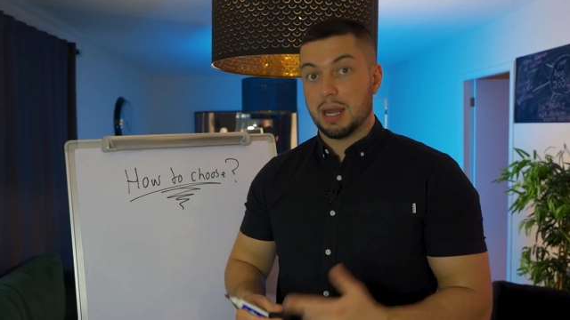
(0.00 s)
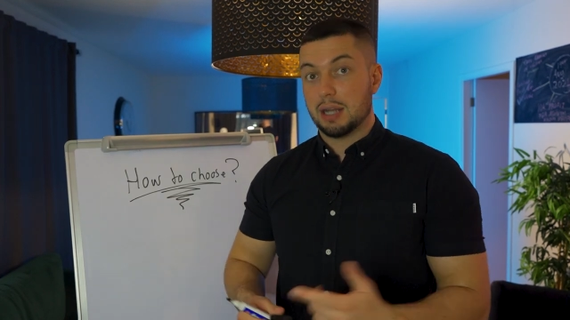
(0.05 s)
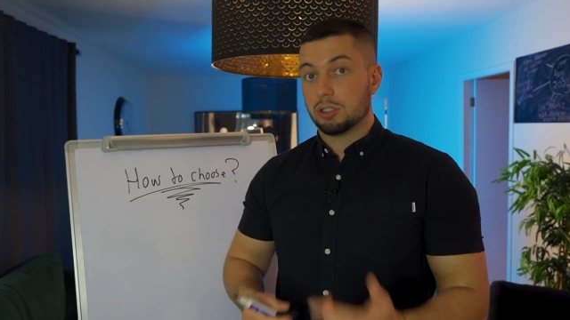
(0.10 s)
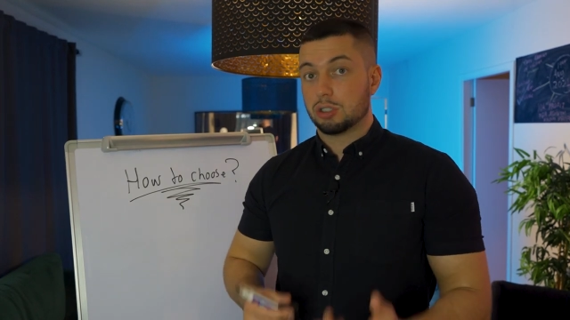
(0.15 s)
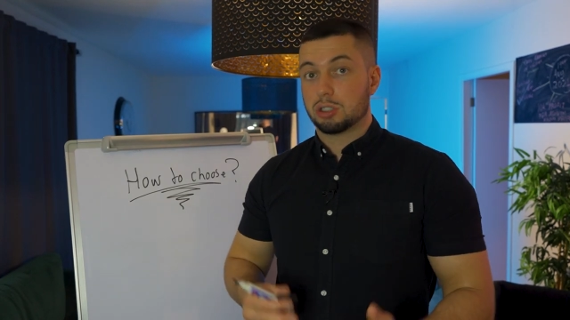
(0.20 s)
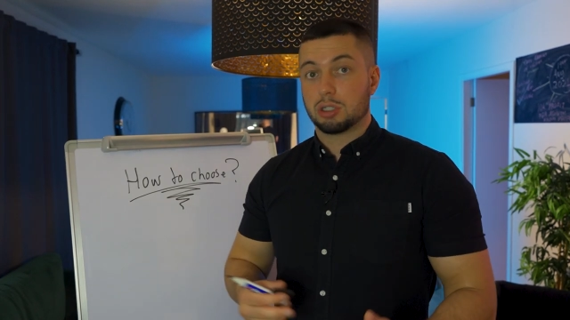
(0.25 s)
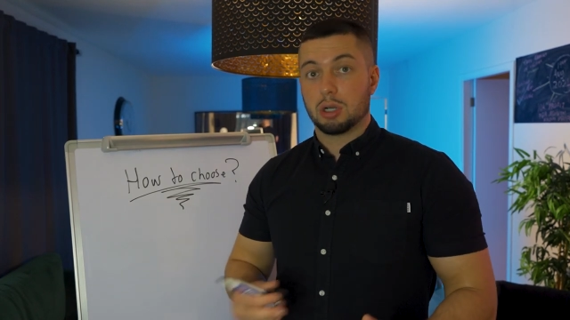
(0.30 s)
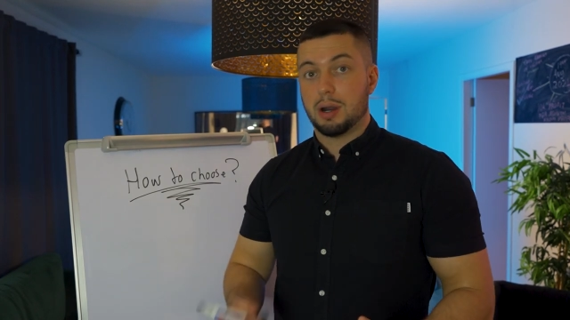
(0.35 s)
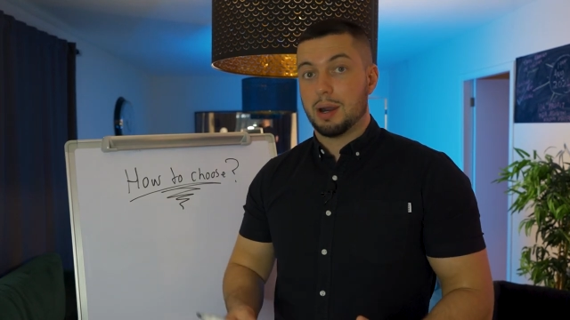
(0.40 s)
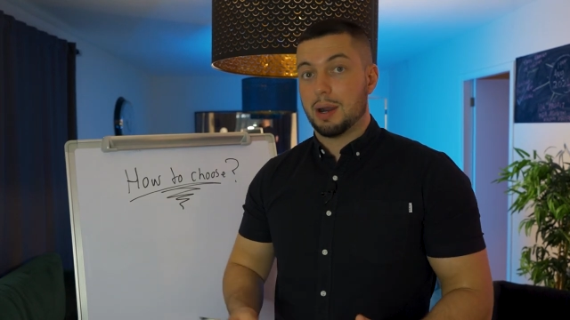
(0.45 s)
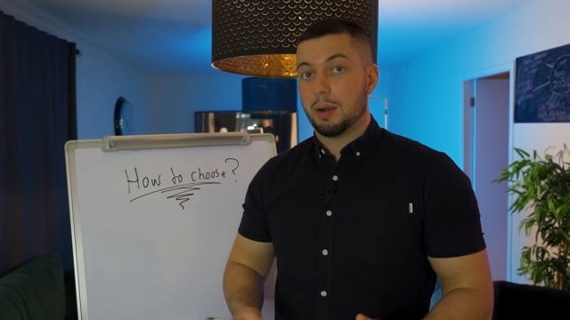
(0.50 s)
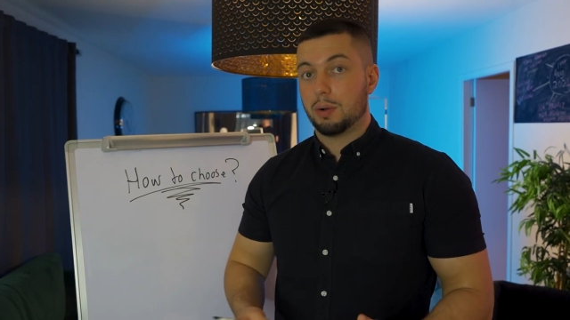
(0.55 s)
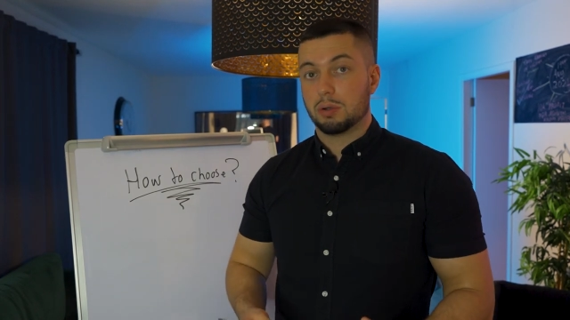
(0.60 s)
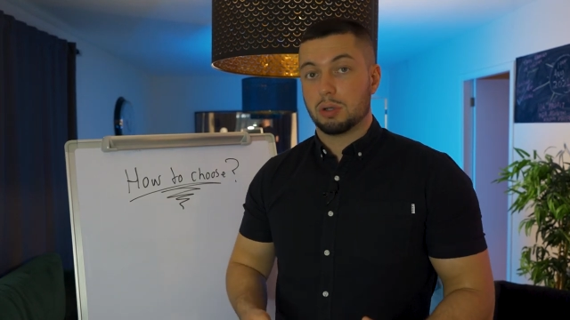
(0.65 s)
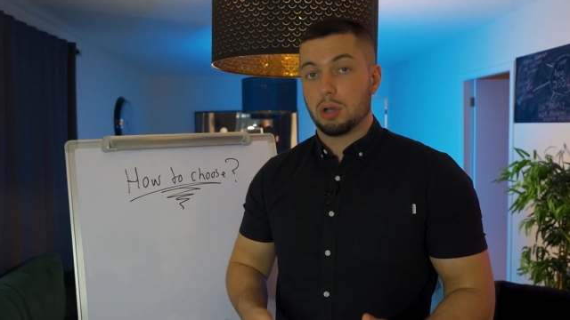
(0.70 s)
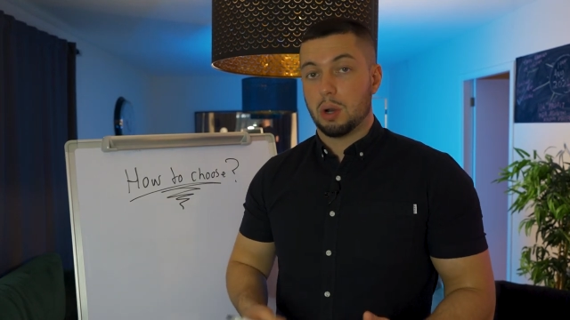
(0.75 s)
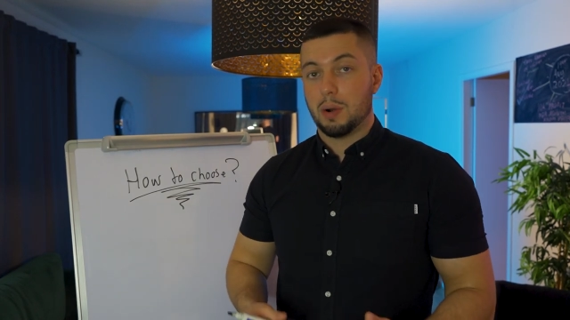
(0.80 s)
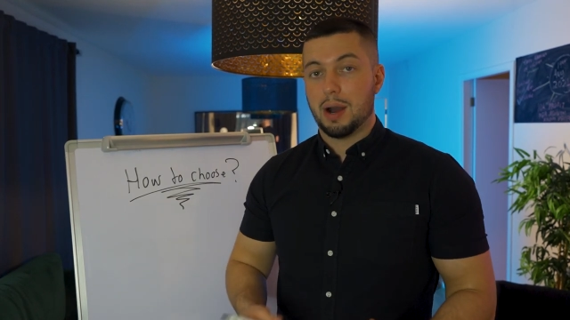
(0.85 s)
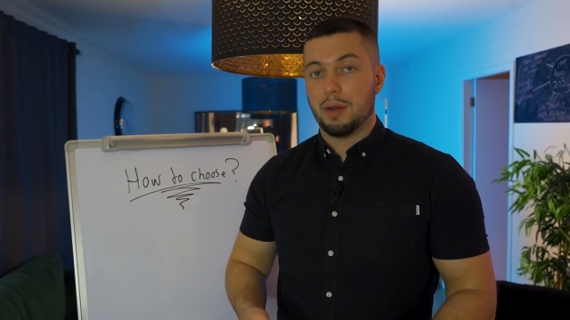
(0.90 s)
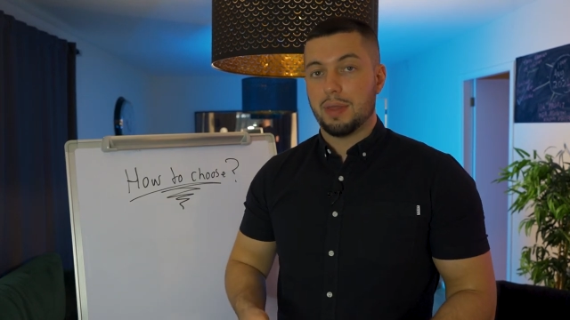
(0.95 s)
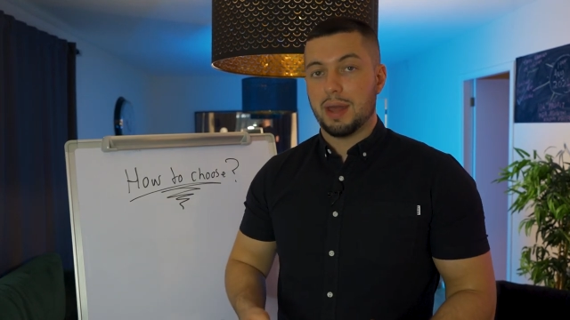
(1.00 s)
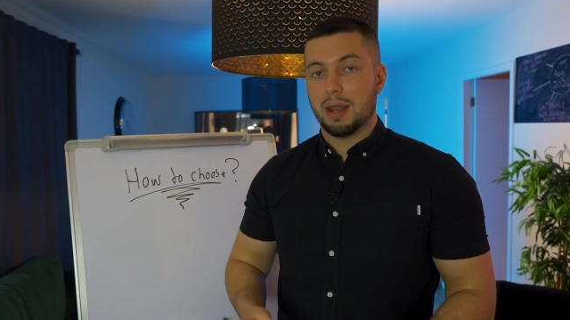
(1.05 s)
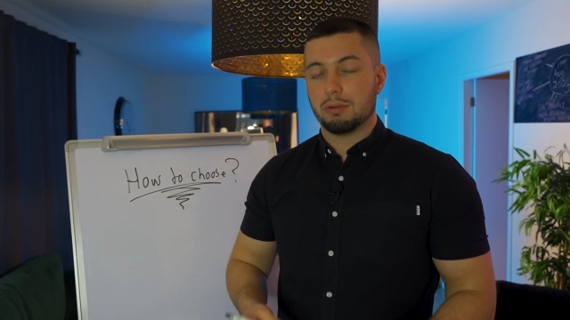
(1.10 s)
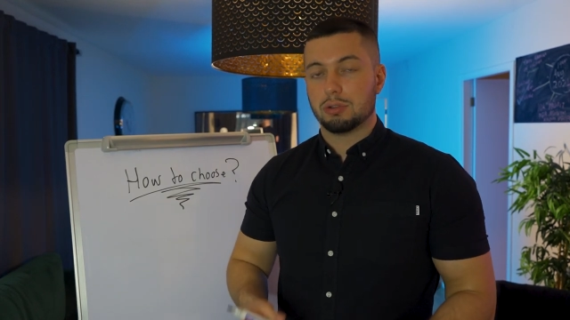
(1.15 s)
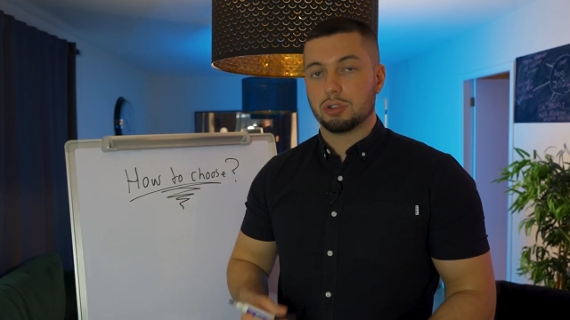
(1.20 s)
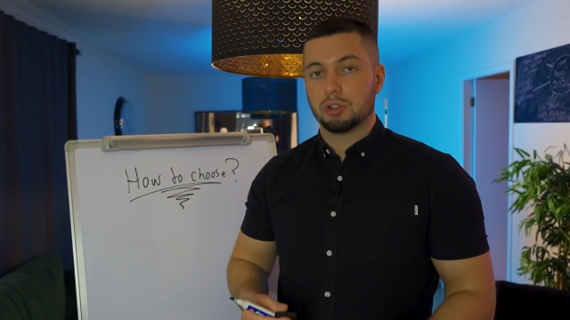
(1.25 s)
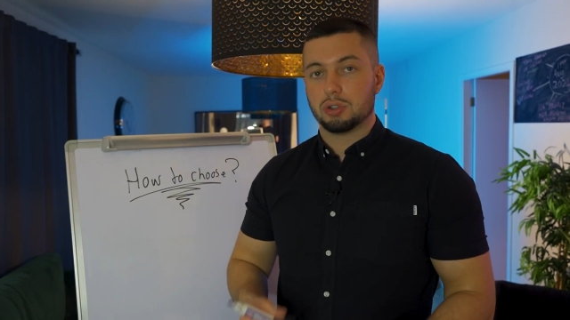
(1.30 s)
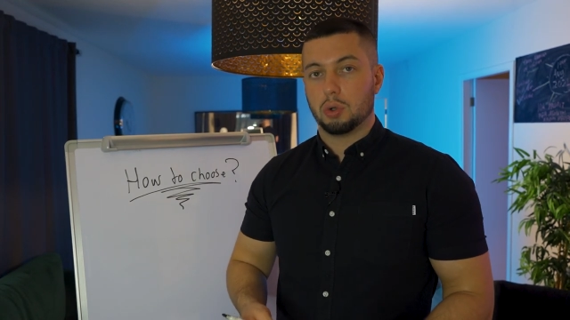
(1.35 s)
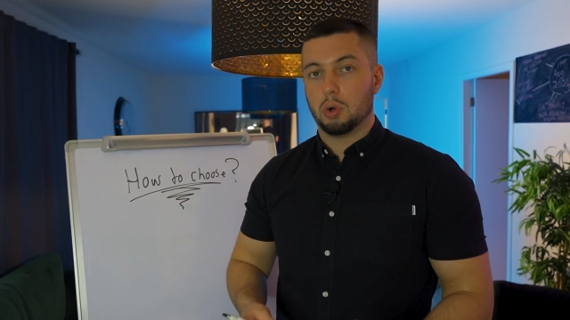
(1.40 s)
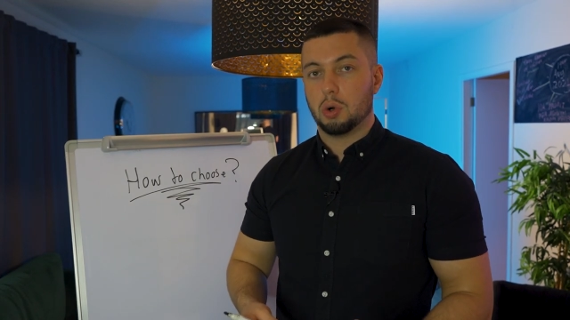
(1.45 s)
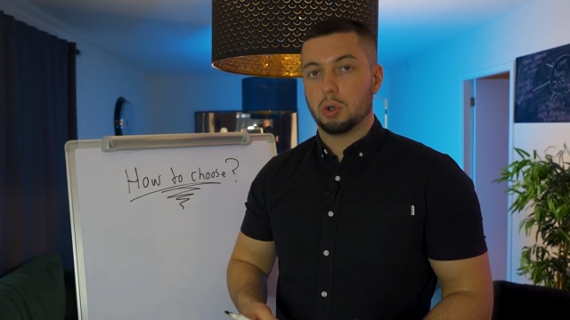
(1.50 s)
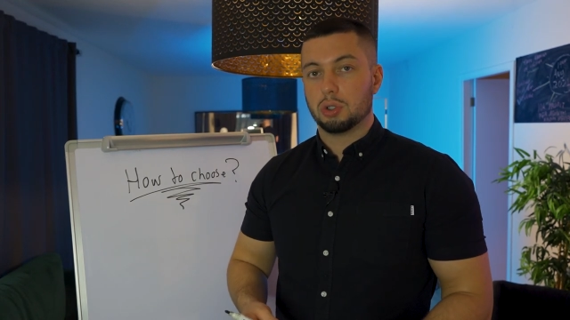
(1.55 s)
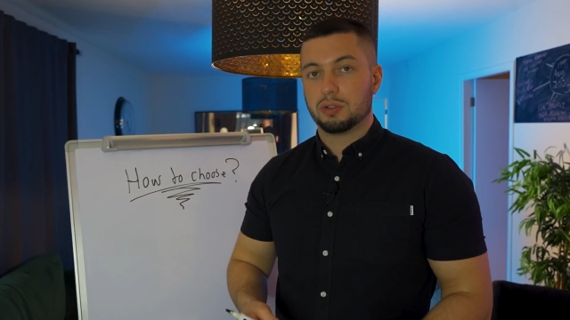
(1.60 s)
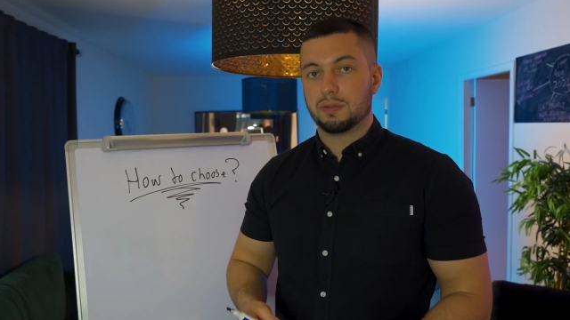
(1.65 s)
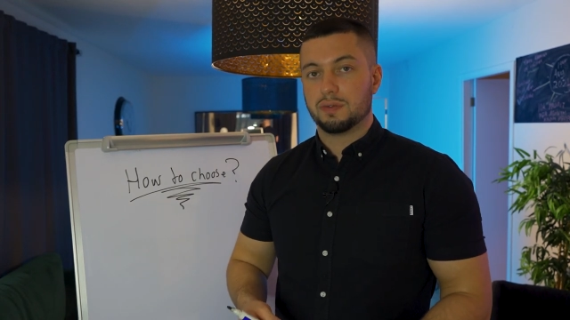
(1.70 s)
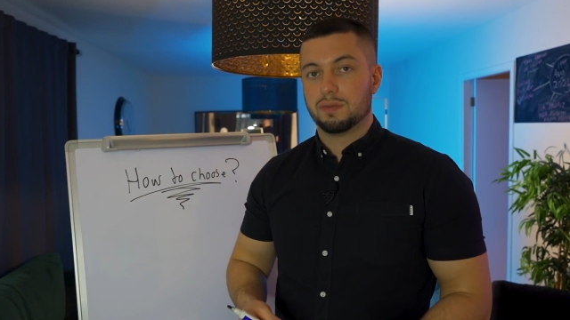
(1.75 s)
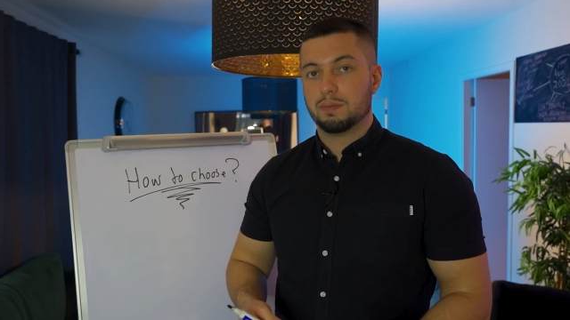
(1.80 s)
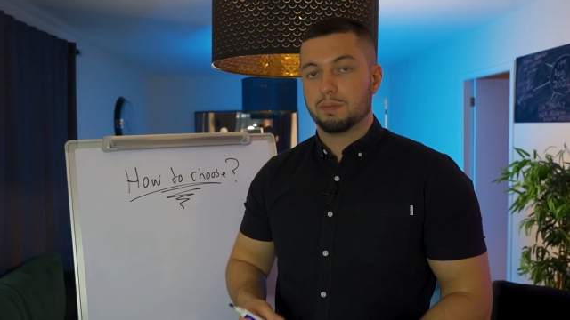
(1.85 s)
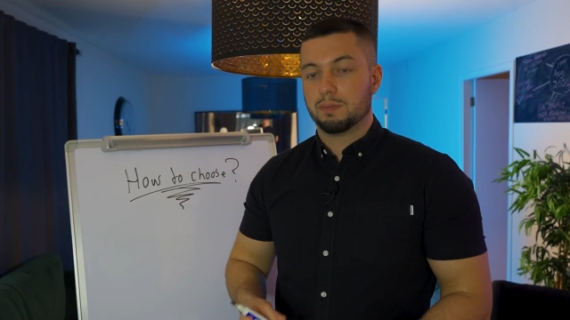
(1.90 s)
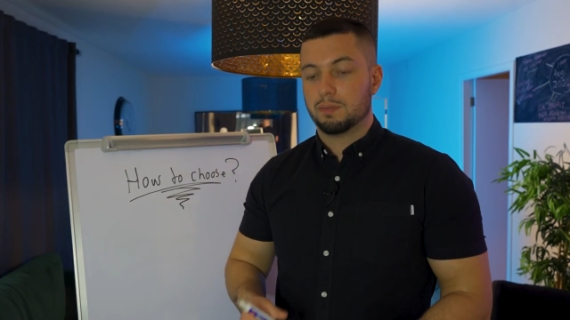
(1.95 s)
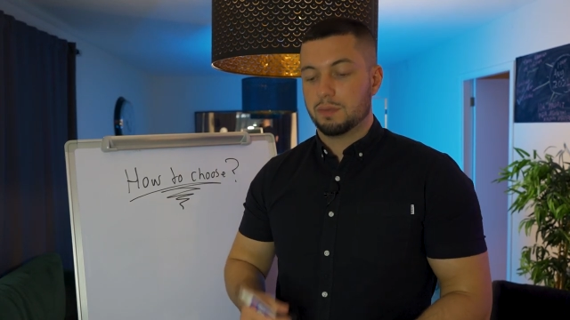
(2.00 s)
And I just go out there and source